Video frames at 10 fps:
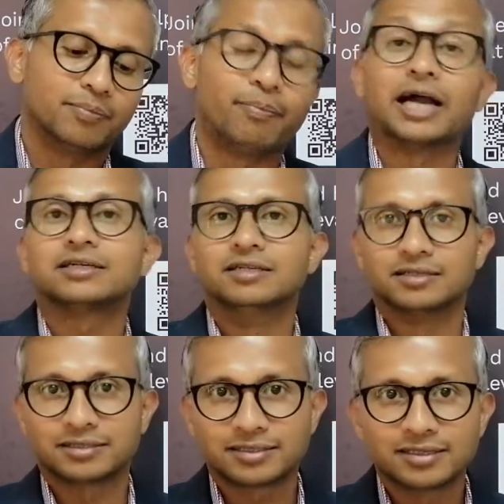
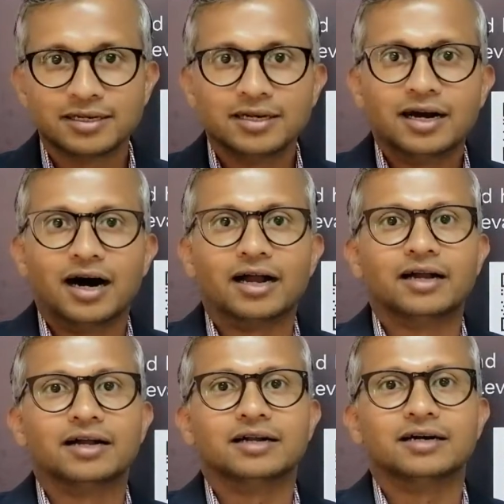partners
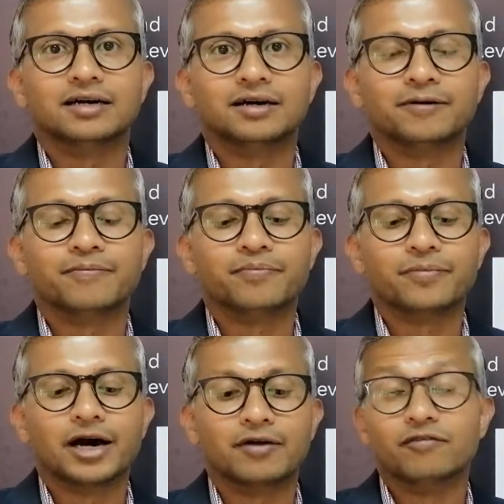
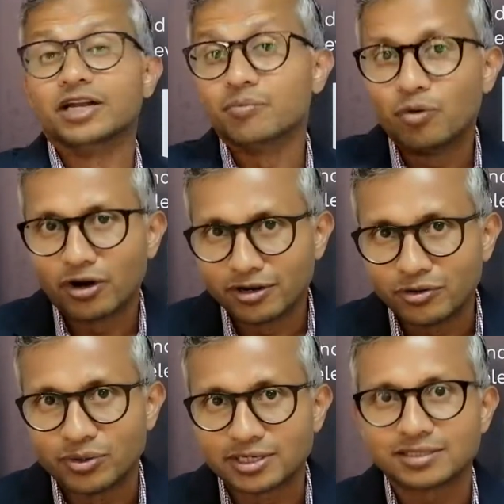are very important
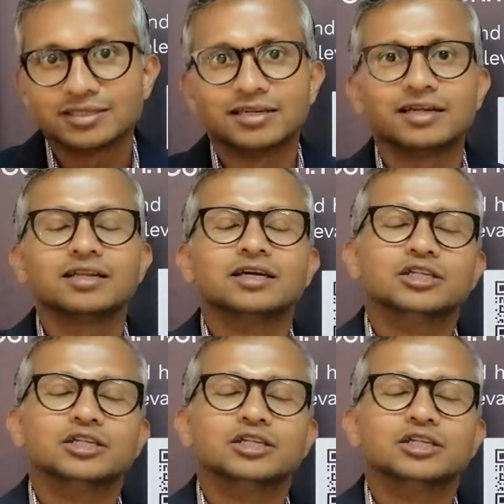to us, right?